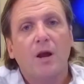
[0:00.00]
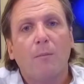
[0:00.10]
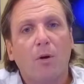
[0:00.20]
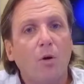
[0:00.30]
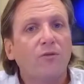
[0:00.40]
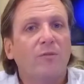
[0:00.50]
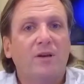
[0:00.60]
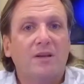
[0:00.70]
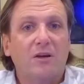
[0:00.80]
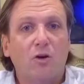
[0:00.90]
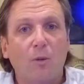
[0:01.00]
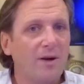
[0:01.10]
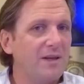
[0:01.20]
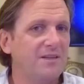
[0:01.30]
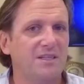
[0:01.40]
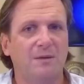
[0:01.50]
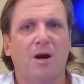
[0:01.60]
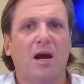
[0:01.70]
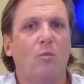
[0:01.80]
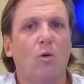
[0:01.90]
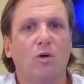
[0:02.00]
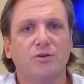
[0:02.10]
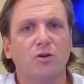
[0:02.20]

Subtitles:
but ultimately, nobody can see behind walls.